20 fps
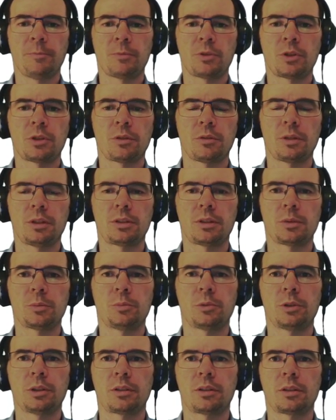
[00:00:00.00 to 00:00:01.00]
So this is
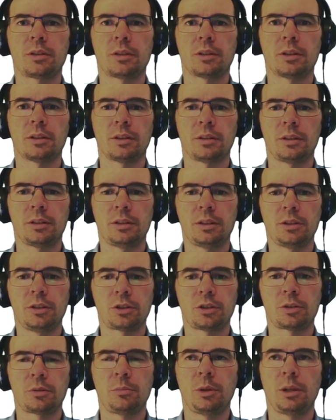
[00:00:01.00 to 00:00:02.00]
what the
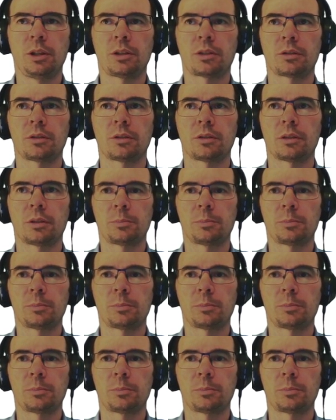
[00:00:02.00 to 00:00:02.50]
decision maker